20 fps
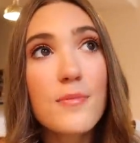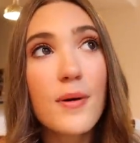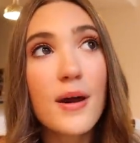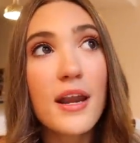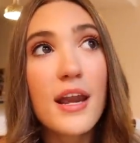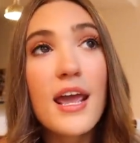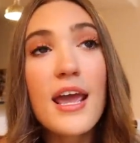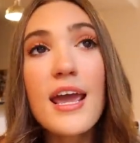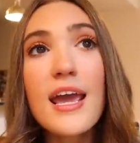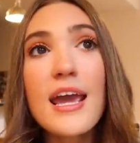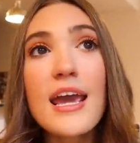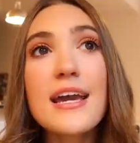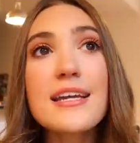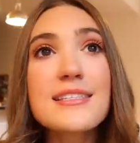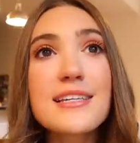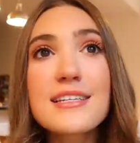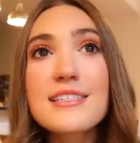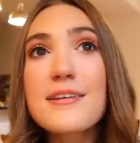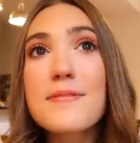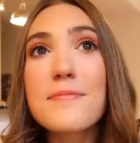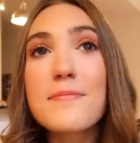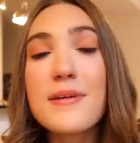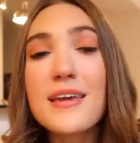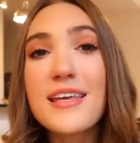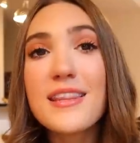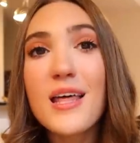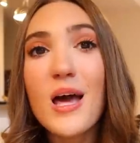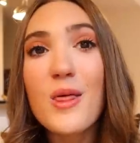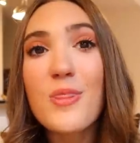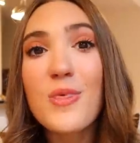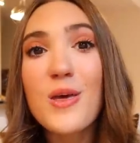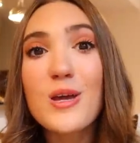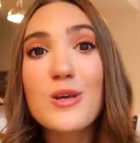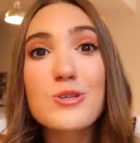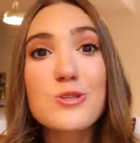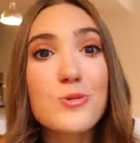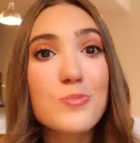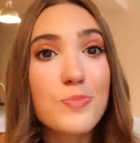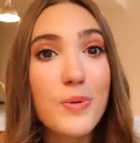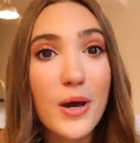But it doesn't mean that
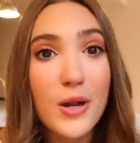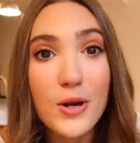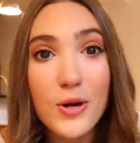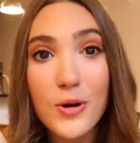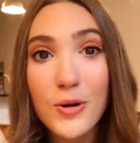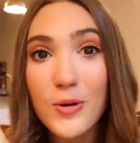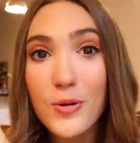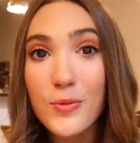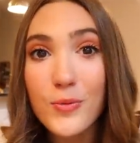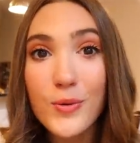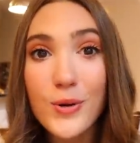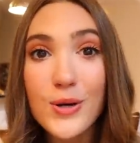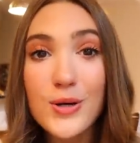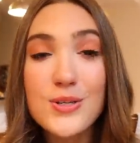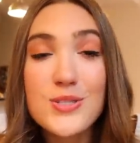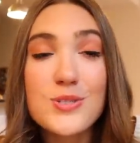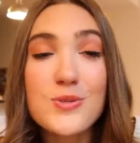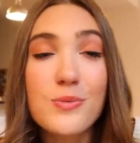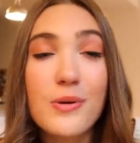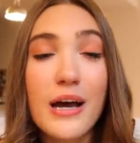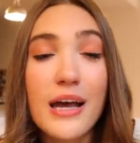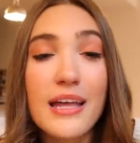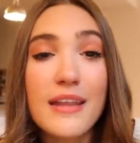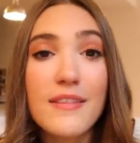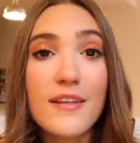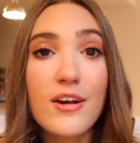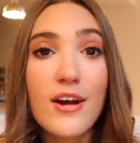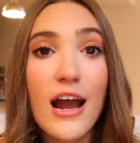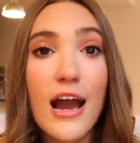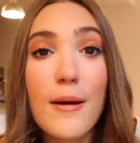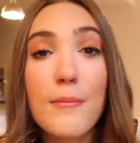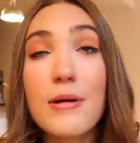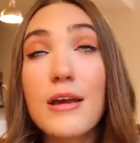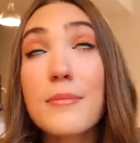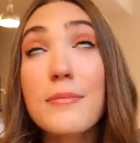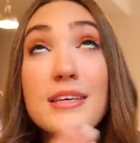things are better or worse when they're happening.